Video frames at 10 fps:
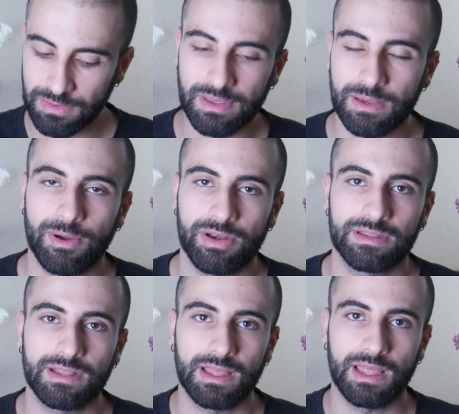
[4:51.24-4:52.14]
you think about
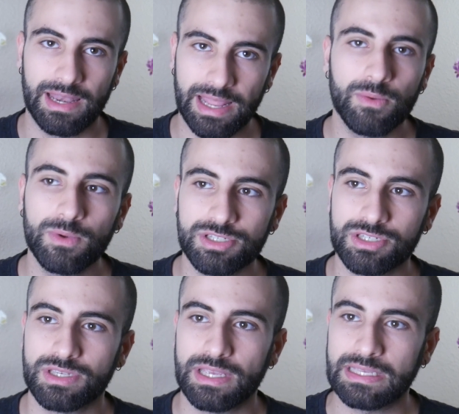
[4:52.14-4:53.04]
it,
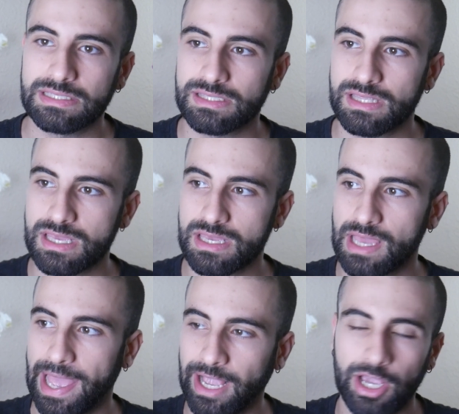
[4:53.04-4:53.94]
language is the
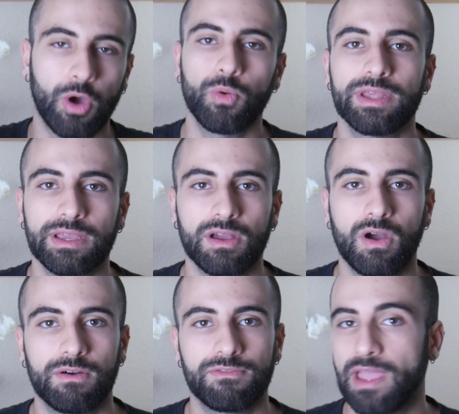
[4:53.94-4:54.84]
encoding
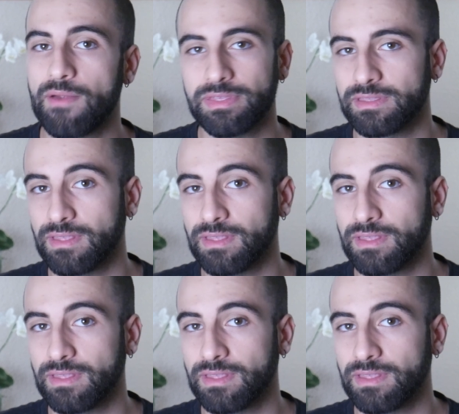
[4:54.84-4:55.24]
of everything